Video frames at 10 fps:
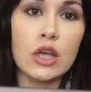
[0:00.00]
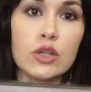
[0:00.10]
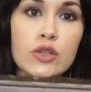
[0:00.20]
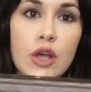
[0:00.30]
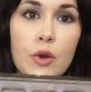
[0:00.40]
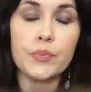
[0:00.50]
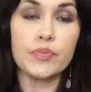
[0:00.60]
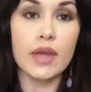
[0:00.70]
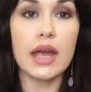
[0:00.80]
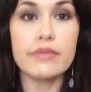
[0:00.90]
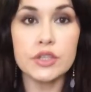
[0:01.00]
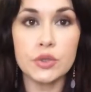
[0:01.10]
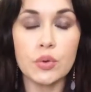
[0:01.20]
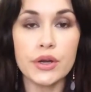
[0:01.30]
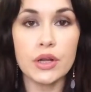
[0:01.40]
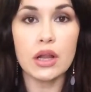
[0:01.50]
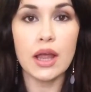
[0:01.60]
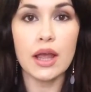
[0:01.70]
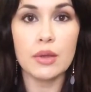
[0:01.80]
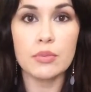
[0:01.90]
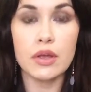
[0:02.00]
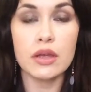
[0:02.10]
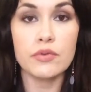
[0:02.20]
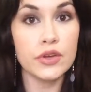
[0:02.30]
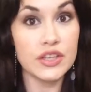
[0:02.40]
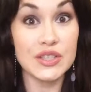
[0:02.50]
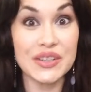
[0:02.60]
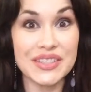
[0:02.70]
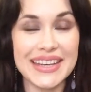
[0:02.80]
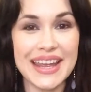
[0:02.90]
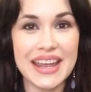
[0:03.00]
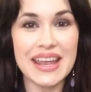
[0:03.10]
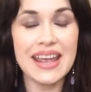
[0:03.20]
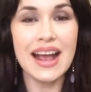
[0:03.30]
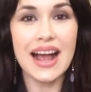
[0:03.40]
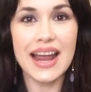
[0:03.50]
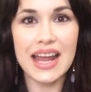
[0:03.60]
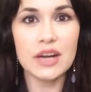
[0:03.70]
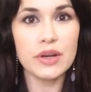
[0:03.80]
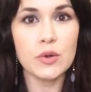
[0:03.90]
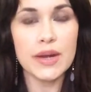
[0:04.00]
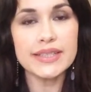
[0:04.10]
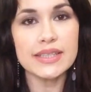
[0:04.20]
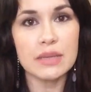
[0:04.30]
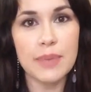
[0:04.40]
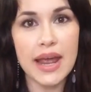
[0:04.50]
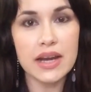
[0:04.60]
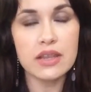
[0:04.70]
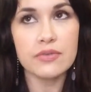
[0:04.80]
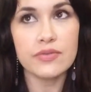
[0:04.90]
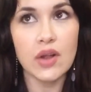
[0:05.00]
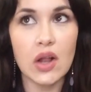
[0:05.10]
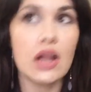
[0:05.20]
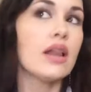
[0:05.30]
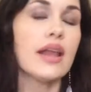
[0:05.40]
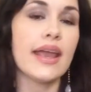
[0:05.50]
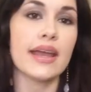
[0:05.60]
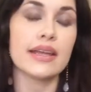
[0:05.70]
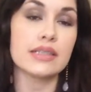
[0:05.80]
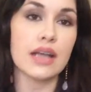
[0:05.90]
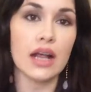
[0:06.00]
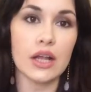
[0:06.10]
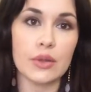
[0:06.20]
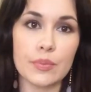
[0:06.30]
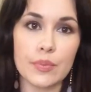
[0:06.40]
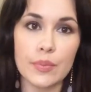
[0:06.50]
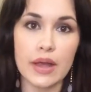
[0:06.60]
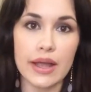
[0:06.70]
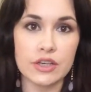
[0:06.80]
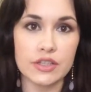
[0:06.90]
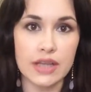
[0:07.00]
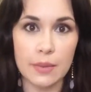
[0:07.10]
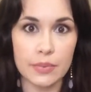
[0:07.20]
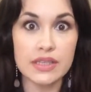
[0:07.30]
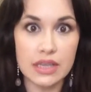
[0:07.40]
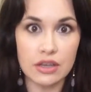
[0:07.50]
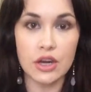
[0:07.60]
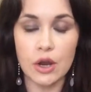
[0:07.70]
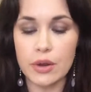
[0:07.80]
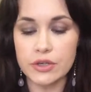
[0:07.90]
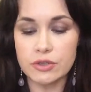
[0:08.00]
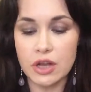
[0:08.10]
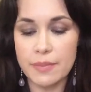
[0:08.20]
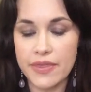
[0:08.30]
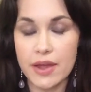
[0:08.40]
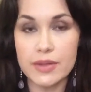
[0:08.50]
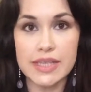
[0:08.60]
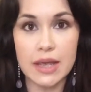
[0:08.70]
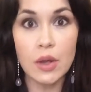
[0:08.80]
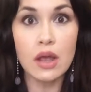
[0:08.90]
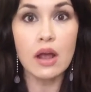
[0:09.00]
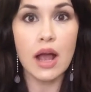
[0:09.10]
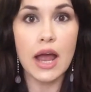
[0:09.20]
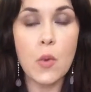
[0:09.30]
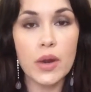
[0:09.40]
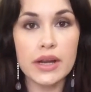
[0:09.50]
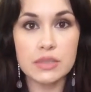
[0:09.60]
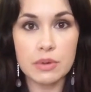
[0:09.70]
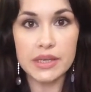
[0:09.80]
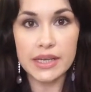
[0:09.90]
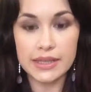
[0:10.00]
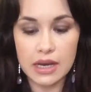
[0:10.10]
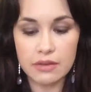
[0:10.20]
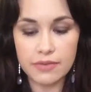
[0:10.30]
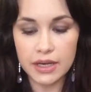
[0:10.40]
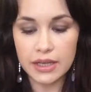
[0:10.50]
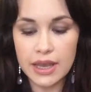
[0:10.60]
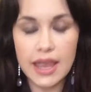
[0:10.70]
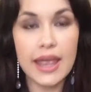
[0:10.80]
So I have a tutorial um, for this look today. I had it requested back in the fall and um, I just got busy. You know, I told y'all about that set. I wanted to be able to get that up finally.